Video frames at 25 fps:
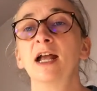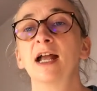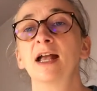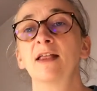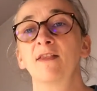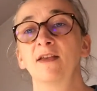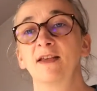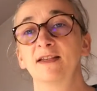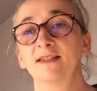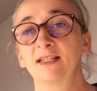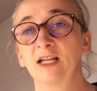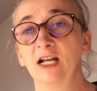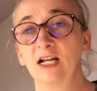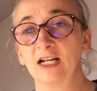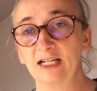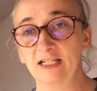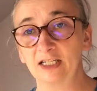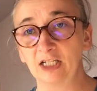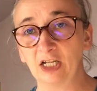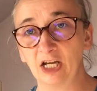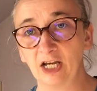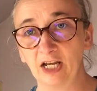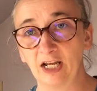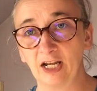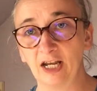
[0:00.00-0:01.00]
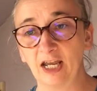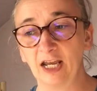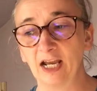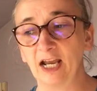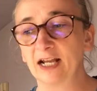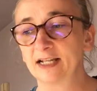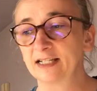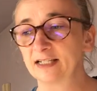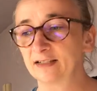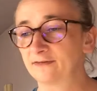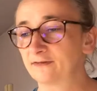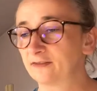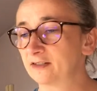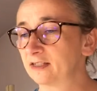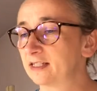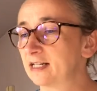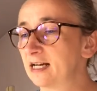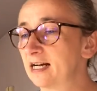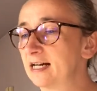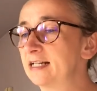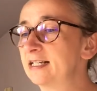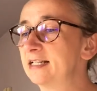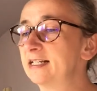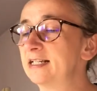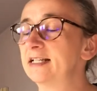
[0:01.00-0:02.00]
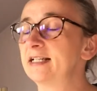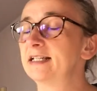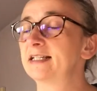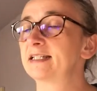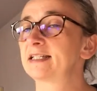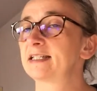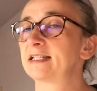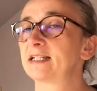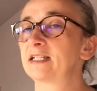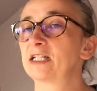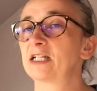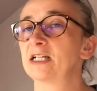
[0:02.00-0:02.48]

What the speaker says: They're certainly turning different colours.